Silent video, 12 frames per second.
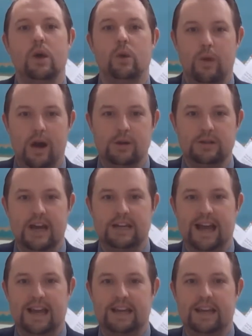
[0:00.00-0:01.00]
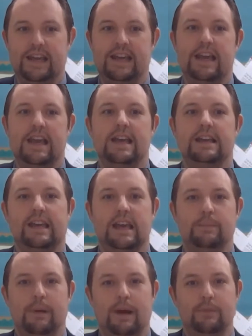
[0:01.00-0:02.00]
Well done, Annalie.
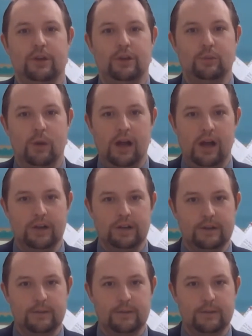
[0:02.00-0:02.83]
Keep up the good work.